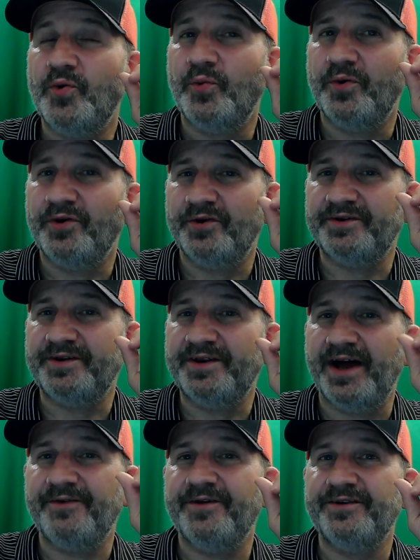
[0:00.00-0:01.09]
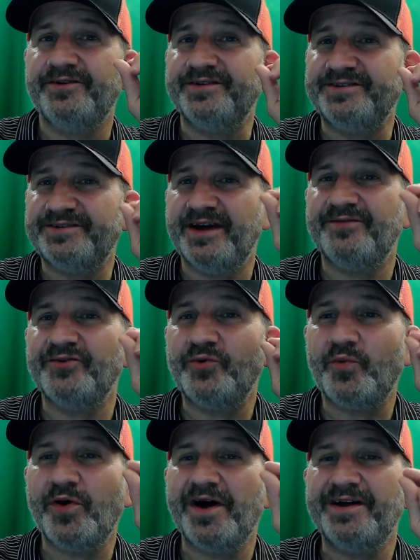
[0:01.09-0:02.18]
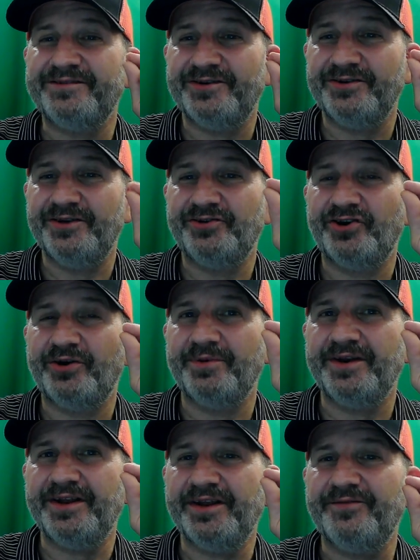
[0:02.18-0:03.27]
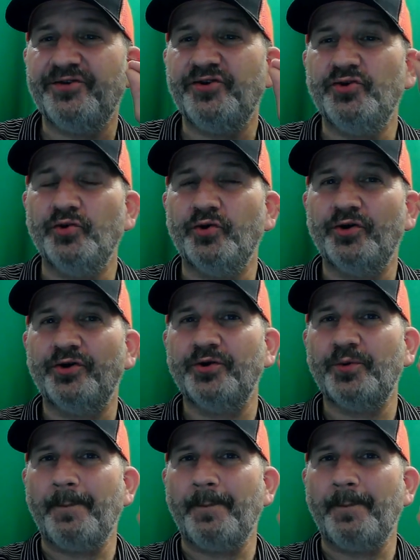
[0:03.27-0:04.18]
we're going to dive into 7 ways to determine if your